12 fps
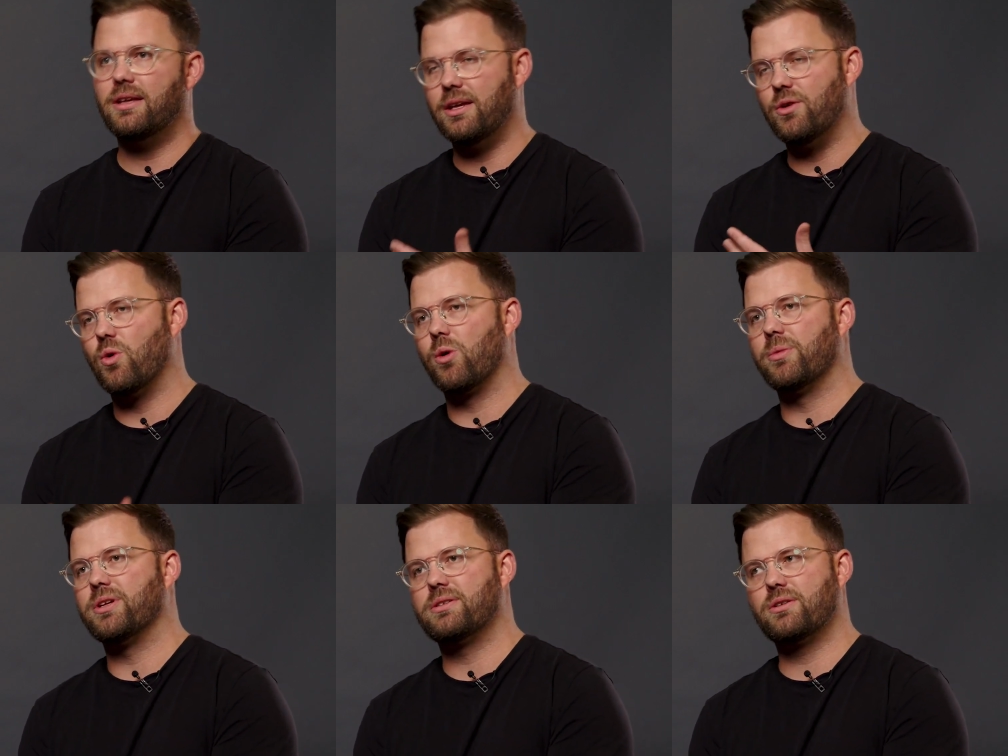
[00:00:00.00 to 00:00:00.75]

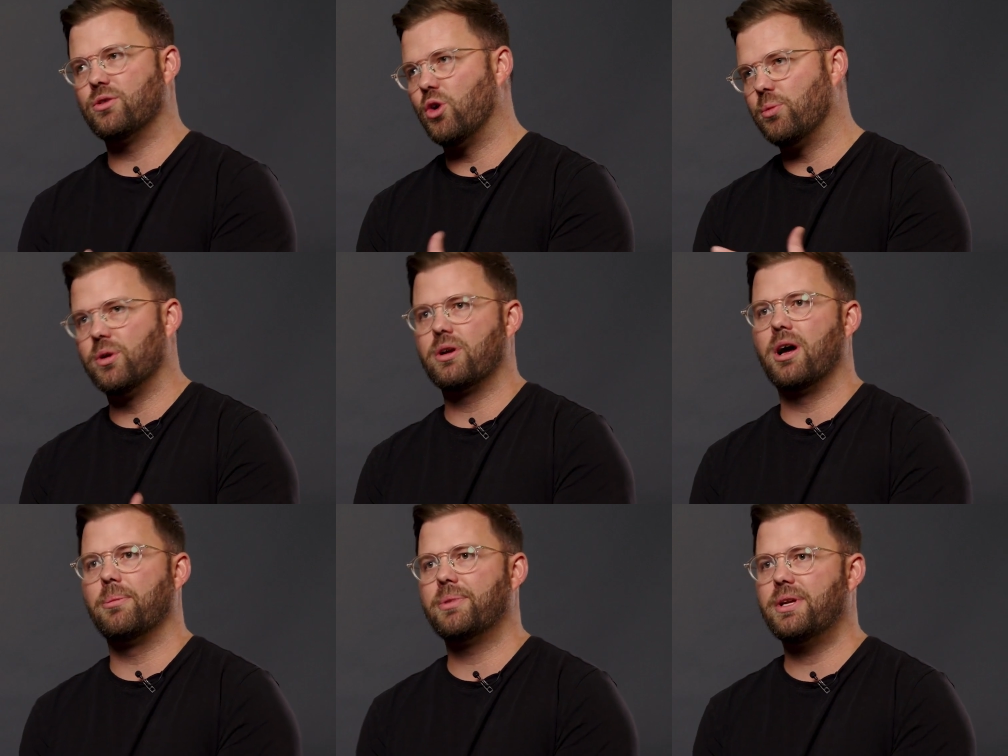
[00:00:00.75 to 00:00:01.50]
enormous global
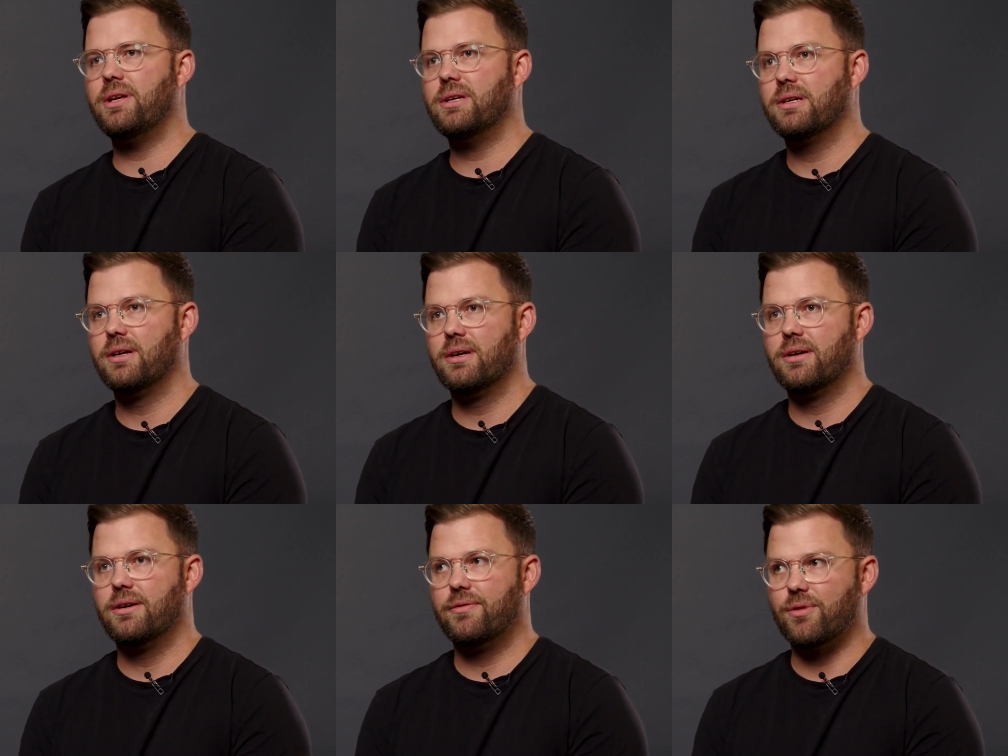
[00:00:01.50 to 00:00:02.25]
company
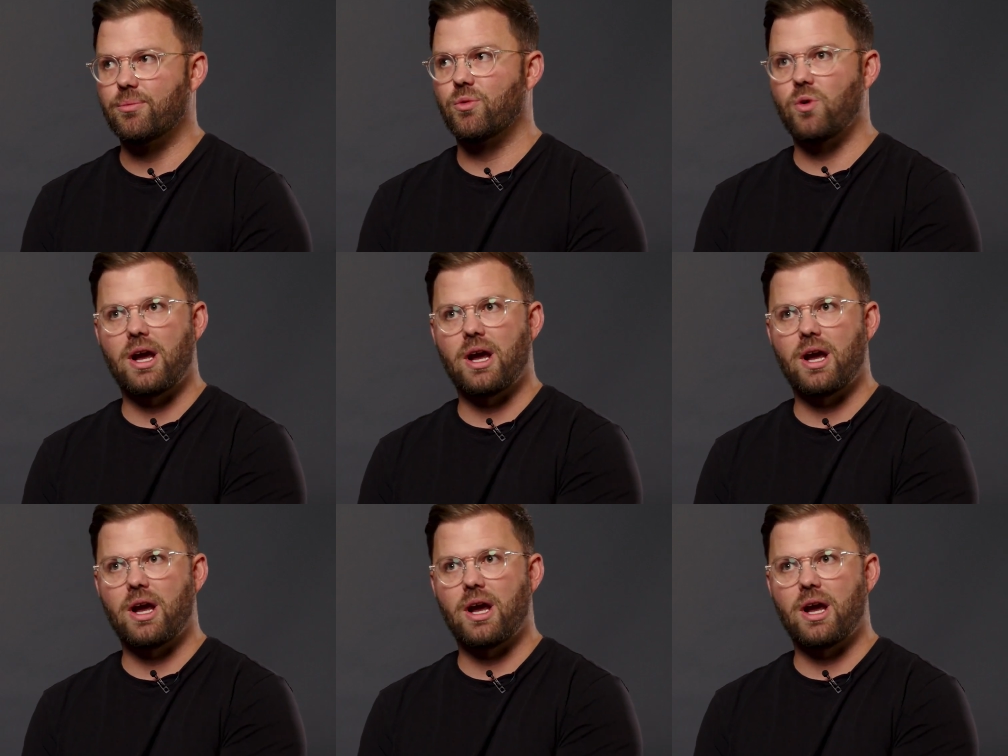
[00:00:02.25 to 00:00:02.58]
from